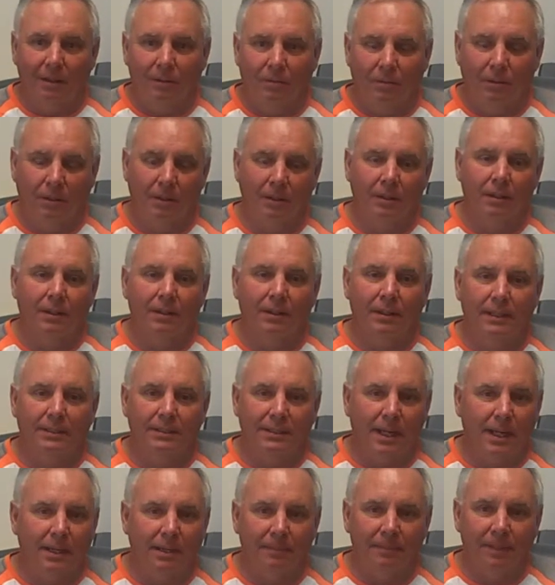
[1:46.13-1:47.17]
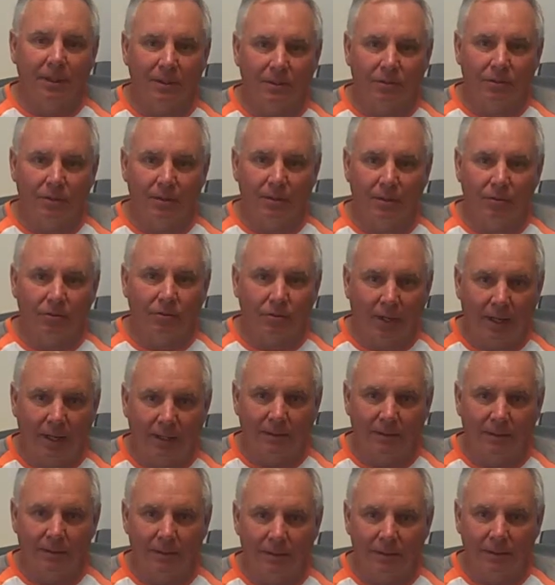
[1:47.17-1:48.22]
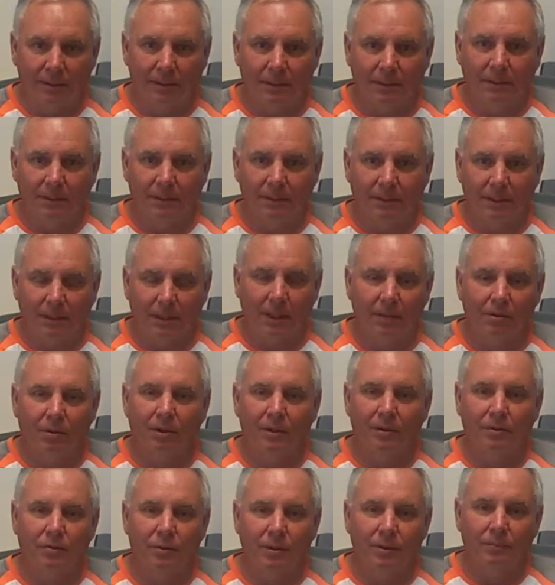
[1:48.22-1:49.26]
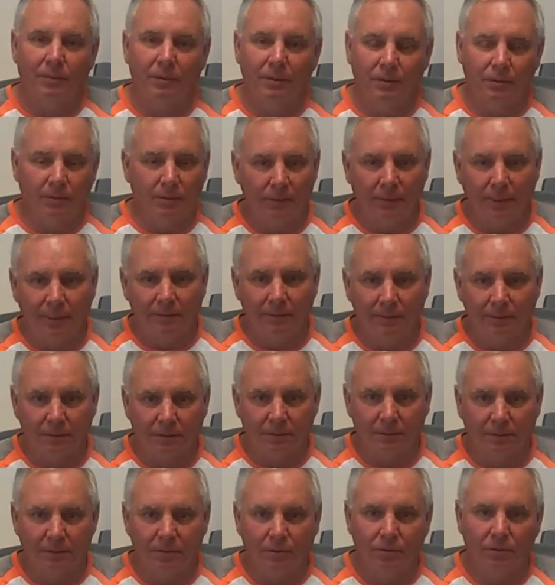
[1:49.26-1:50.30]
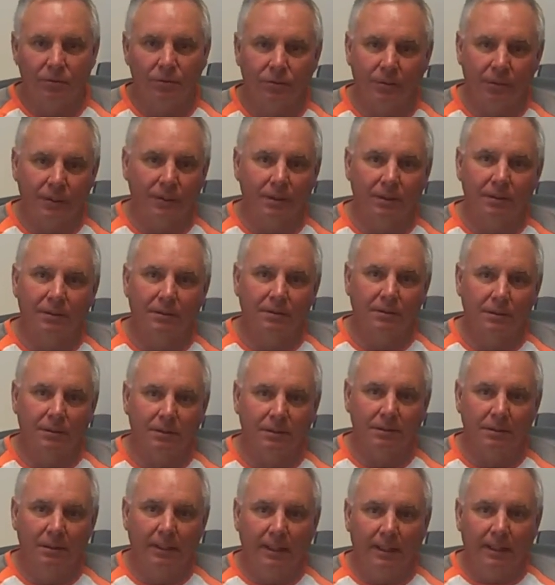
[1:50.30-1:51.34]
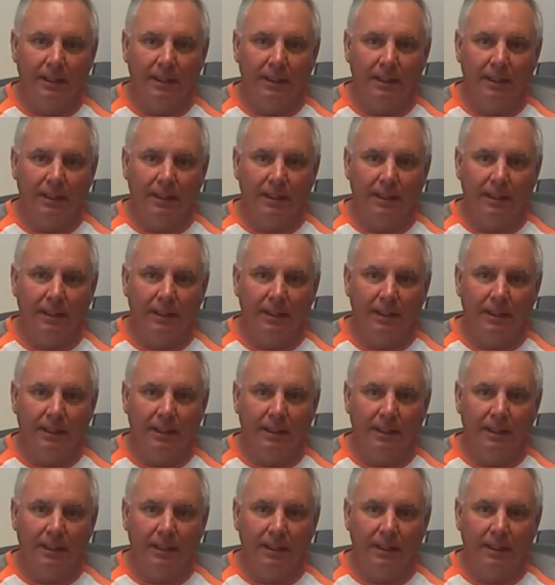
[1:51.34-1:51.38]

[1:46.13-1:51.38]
Well, they're excited about going and travel. And the Colorado trip, we do it every 2 or 3 years.